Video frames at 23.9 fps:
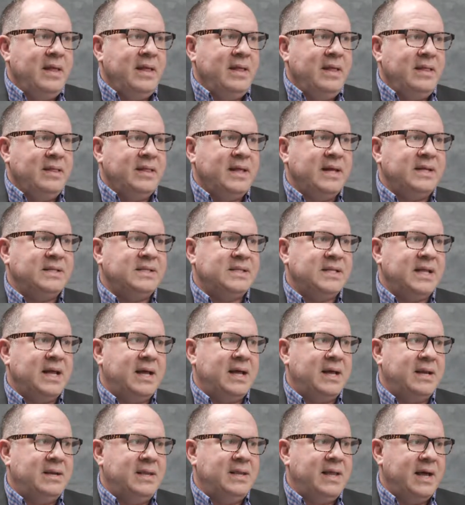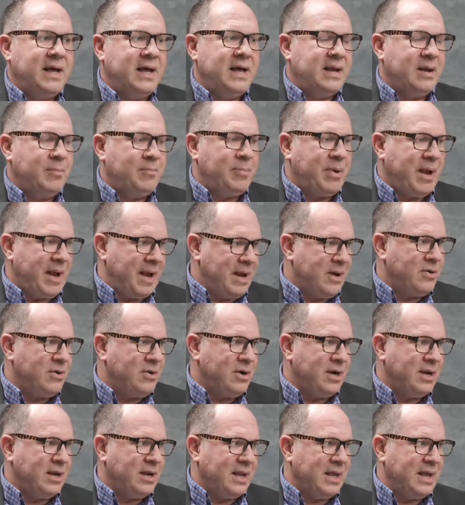They said that
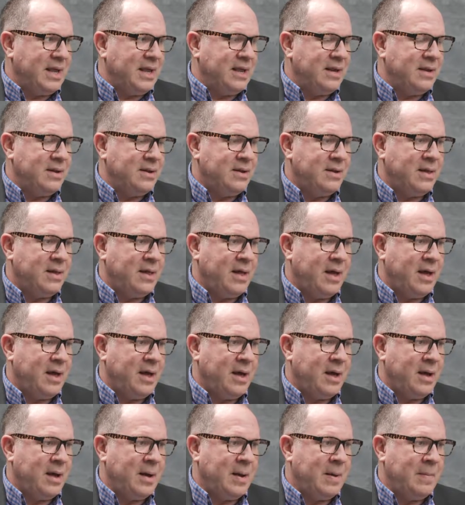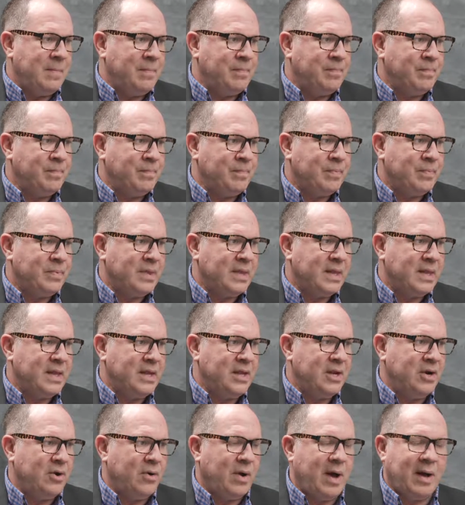apparently, I'm
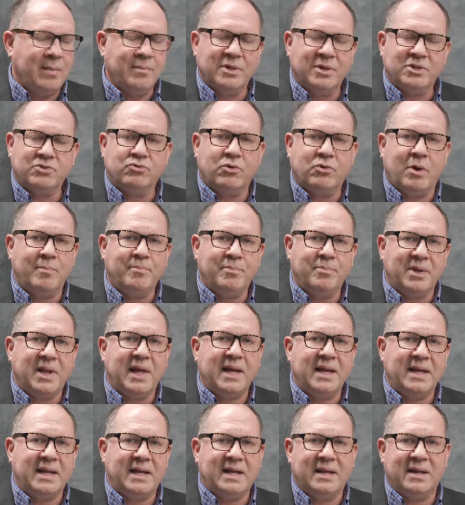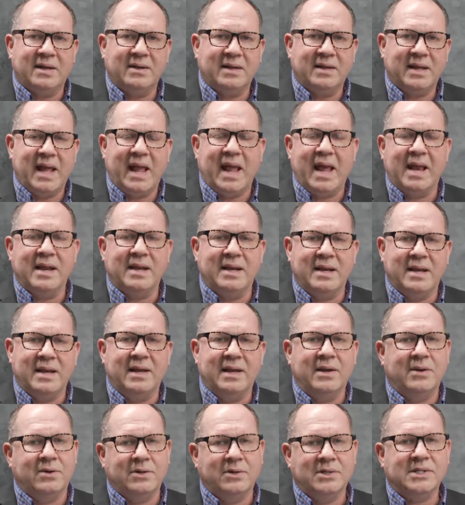a Trump-like
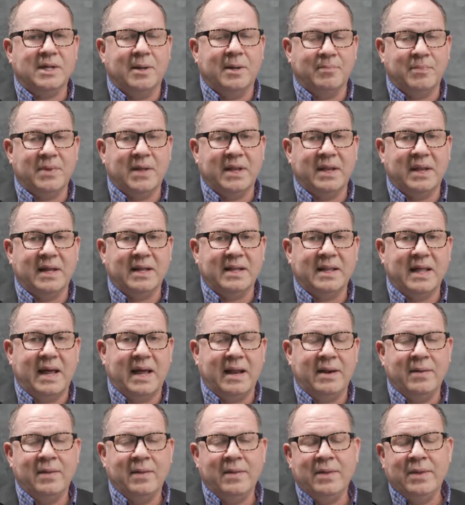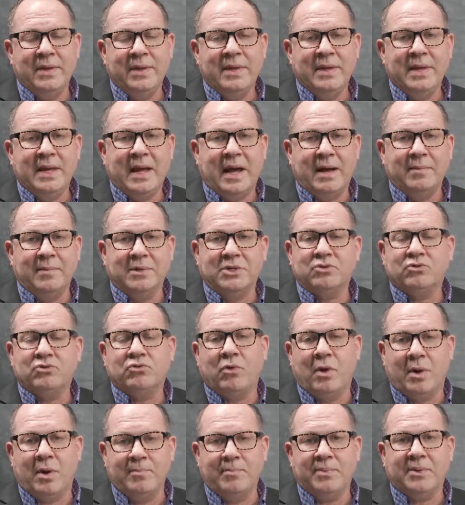candidate or something like that. I'm a
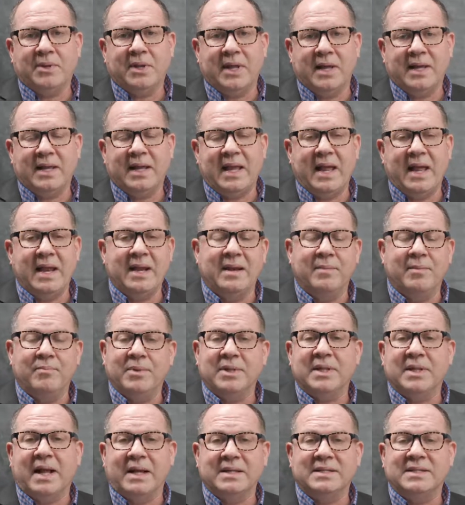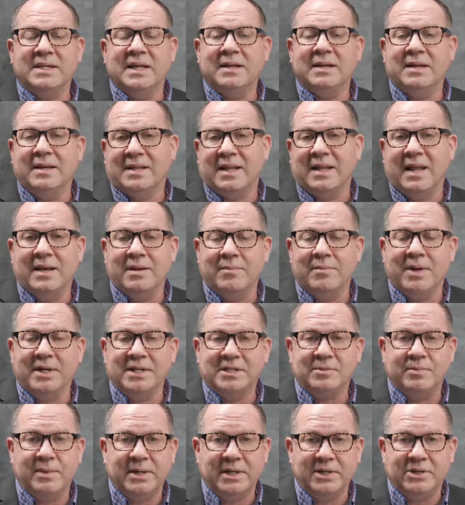Trump-like candidate. But I said at the end of my
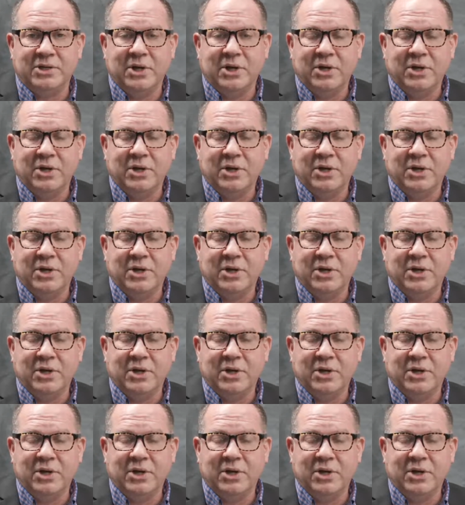speech,